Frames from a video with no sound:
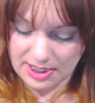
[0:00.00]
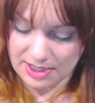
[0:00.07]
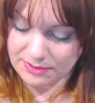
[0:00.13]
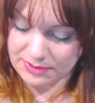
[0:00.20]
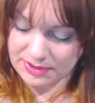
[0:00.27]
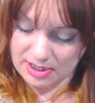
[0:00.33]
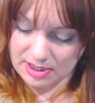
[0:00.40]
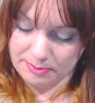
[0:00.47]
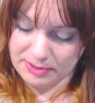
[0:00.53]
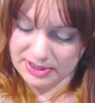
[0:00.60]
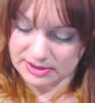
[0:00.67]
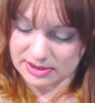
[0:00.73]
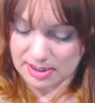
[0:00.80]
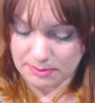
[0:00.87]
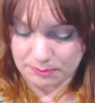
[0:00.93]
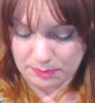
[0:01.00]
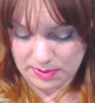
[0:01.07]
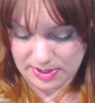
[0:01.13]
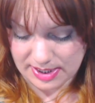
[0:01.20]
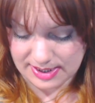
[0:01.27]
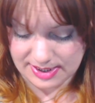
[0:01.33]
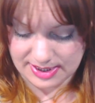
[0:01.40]
The other thing I picked
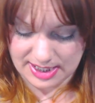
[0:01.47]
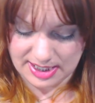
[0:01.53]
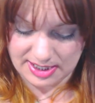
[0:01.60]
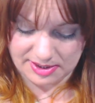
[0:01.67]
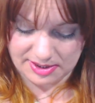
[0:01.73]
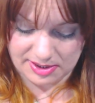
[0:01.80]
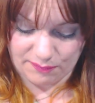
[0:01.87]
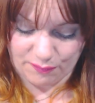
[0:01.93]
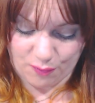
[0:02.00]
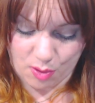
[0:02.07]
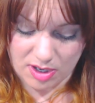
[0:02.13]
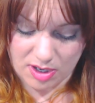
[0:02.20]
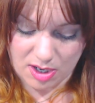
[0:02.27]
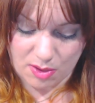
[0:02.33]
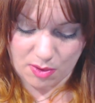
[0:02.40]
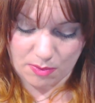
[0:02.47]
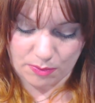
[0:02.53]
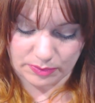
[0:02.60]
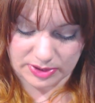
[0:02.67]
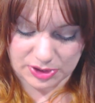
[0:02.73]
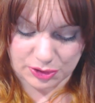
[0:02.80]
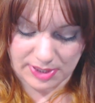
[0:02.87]
up was the
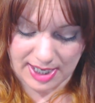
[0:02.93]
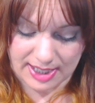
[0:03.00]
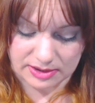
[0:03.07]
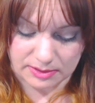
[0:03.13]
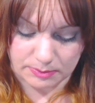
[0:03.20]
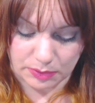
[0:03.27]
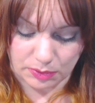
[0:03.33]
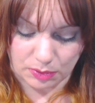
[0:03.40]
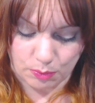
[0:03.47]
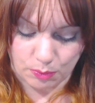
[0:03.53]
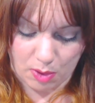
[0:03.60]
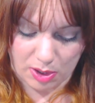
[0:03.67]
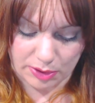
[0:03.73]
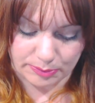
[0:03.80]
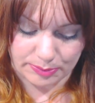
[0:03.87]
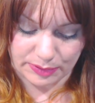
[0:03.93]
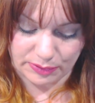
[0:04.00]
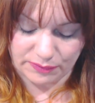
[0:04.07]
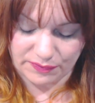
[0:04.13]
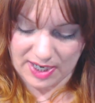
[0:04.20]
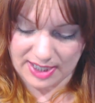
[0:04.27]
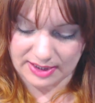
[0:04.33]
Sephora retractable
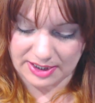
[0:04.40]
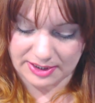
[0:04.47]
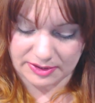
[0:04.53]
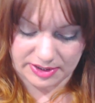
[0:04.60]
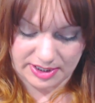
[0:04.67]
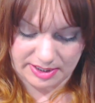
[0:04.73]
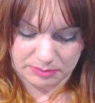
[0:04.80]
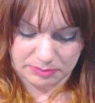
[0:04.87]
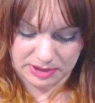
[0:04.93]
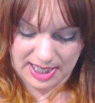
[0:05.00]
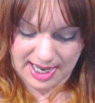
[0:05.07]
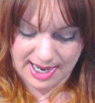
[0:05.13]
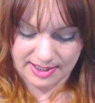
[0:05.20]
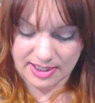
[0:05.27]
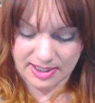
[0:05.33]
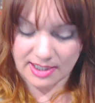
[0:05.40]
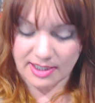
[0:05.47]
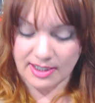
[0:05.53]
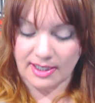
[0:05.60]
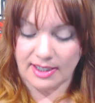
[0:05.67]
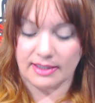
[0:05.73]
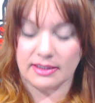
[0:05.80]
waterproof eyeliner in black,
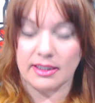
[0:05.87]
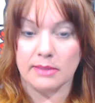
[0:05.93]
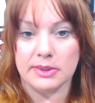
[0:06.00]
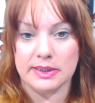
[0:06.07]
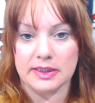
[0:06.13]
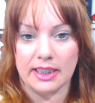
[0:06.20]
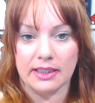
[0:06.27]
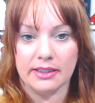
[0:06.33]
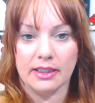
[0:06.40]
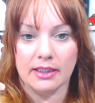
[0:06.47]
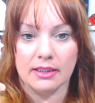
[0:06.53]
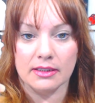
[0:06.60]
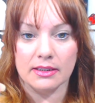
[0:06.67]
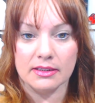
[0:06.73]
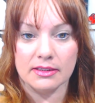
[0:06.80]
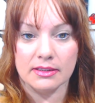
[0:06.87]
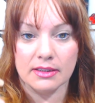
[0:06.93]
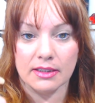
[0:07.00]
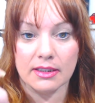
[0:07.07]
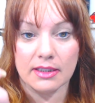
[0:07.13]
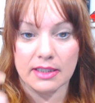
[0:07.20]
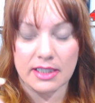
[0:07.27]
and let me tell you,
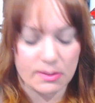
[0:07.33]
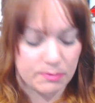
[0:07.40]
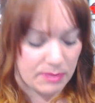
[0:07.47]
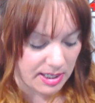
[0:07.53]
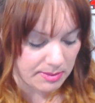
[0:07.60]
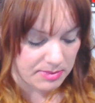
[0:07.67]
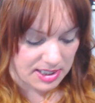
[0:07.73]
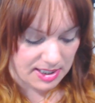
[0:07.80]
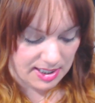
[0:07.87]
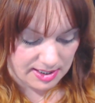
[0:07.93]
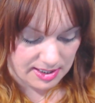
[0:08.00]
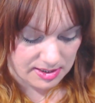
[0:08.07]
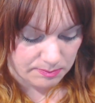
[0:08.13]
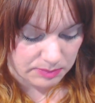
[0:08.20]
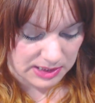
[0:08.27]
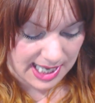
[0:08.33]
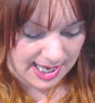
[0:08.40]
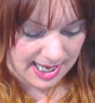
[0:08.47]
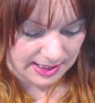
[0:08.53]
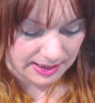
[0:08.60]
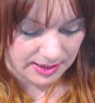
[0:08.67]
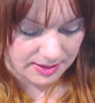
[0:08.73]
this baby is
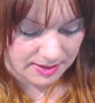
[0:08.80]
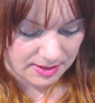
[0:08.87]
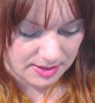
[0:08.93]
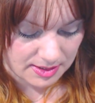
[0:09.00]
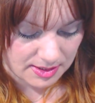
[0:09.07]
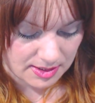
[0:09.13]
black.